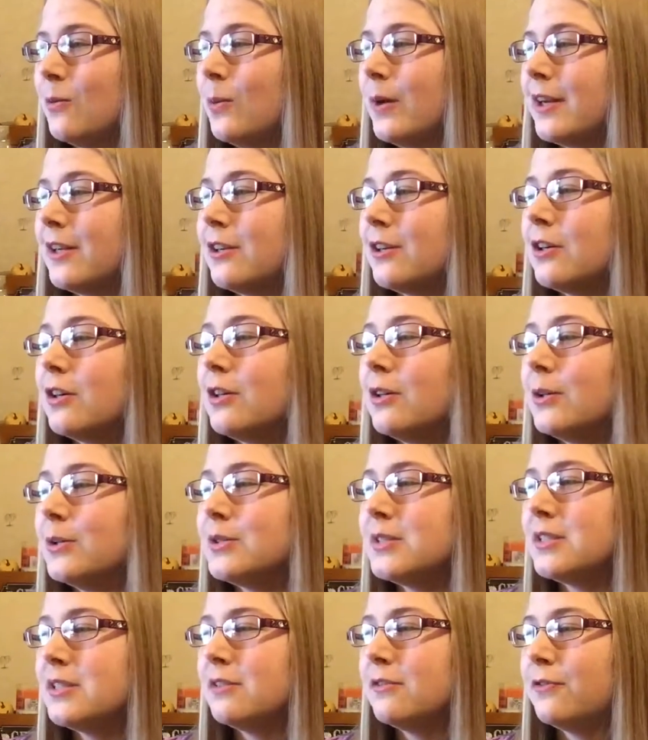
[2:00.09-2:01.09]
where your
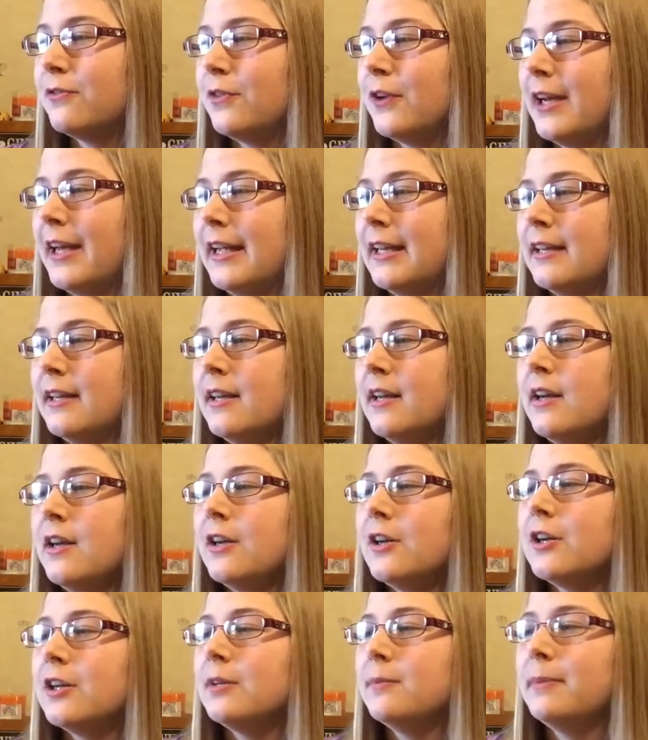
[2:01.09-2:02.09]
closest friend
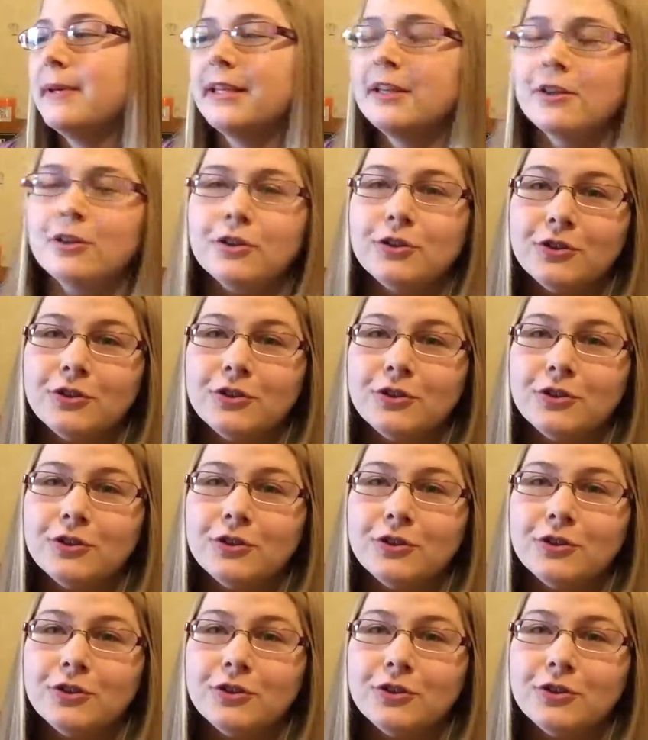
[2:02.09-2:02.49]
could be your